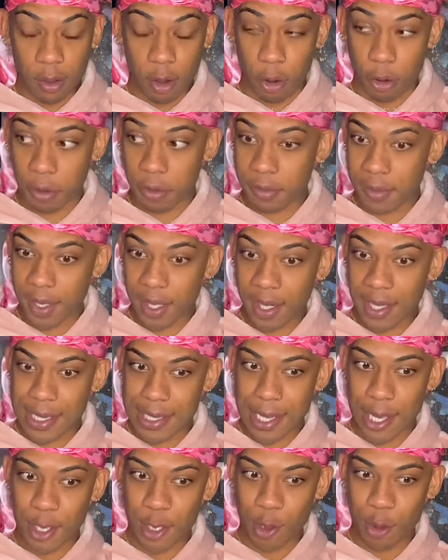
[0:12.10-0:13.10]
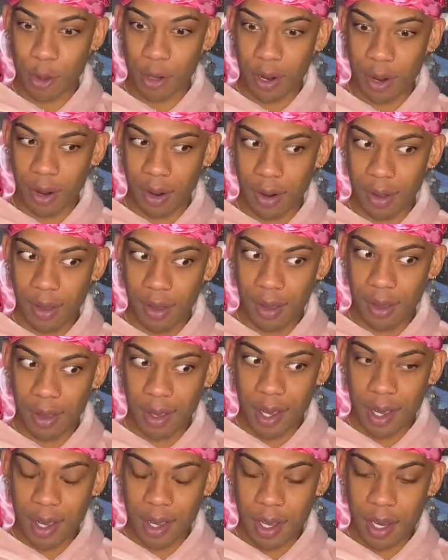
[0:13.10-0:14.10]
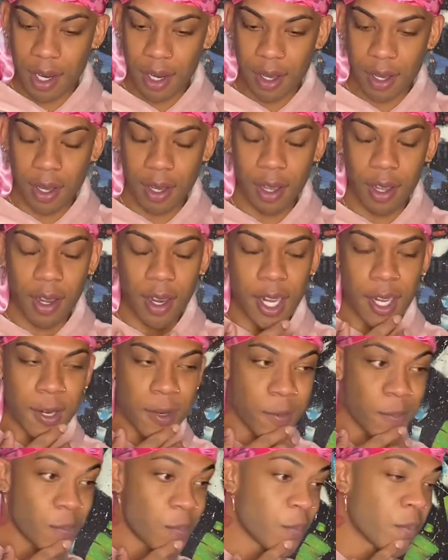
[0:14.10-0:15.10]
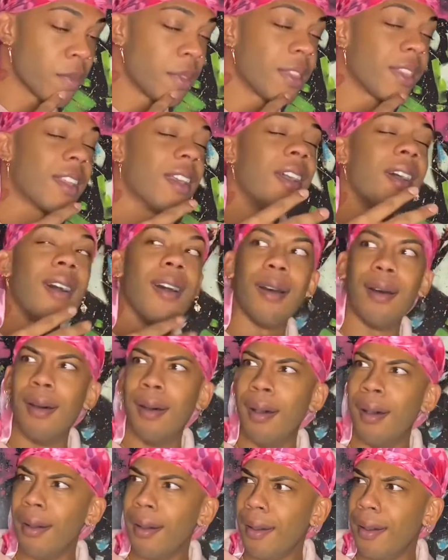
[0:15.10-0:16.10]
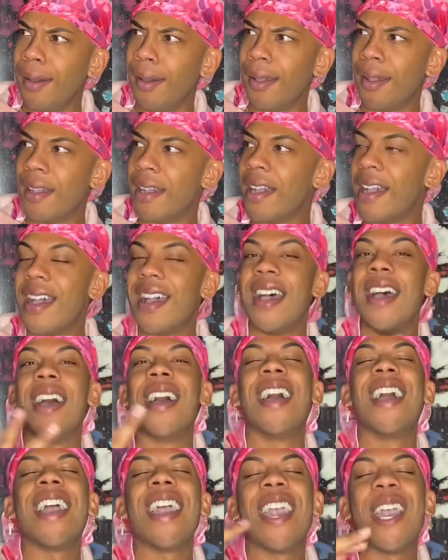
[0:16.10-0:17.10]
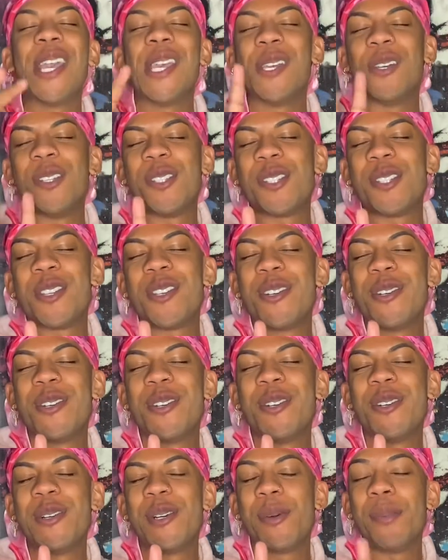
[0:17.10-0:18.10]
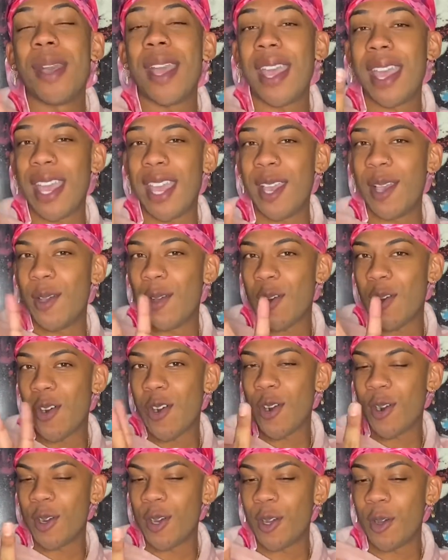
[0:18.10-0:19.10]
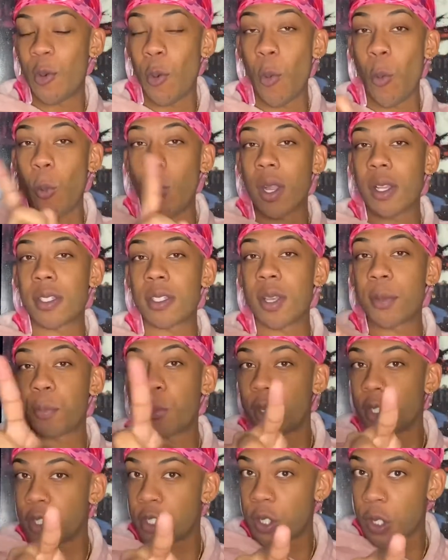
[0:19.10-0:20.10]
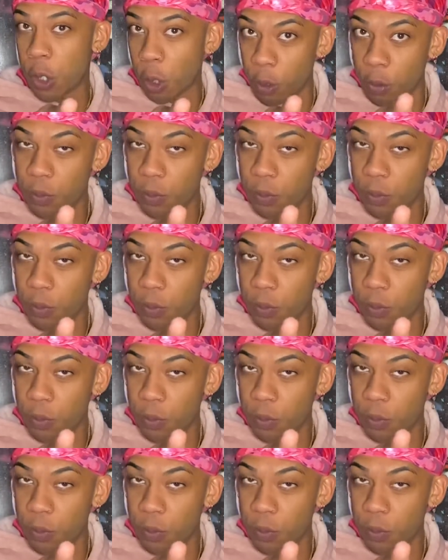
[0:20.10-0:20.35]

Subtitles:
COVID? Is that you, girl? Uh-huh. Uh-huh. Hey, YouTube. Hey, girl. What's up? What's new?